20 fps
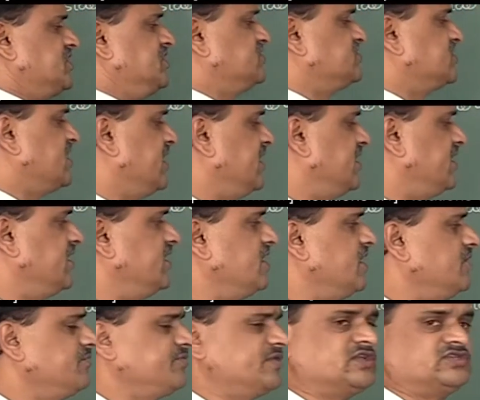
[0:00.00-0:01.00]
is
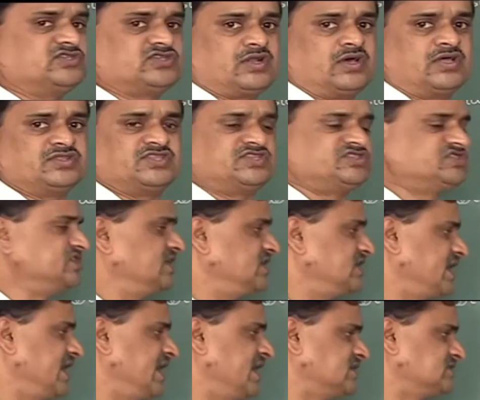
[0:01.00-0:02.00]
identity function on the
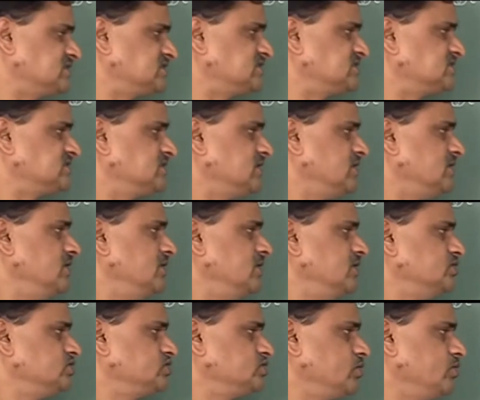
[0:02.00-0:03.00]
set X.
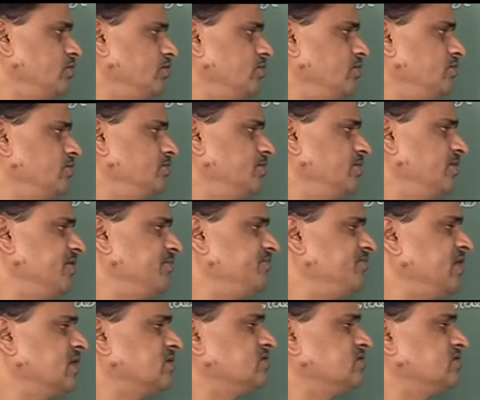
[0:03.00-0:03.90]
So for